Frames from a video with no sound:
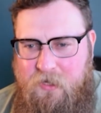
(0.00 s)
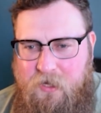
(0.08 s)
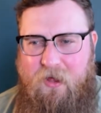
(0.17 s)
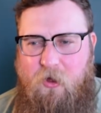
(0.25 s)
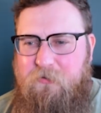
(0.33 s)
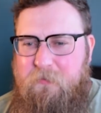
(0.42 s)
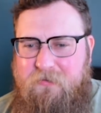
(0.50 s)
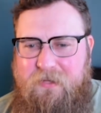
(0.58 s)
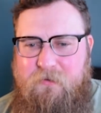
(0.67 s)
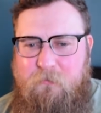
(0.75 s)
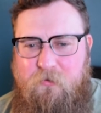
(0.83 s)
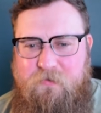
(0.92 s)
Ultimately, the
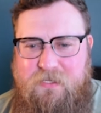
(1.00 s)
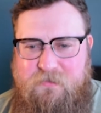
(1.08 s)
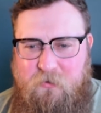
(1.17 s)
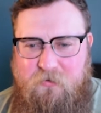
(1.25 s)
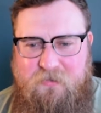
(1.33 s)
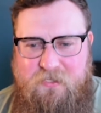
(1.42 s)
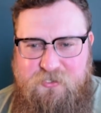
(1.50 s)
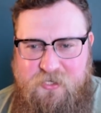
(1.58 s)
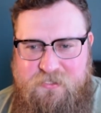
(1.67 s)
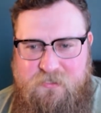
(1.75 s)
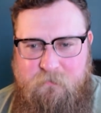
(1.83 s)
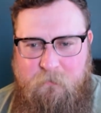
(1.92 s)
movie is mostly
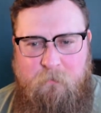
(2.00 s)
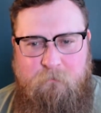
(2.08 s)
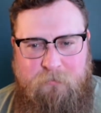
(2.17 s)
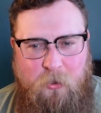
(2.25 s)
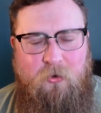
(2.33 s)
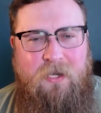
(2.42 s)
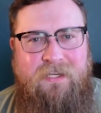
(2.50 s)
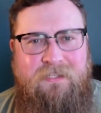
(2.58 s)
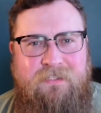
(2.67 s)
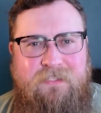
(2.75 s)
just boring.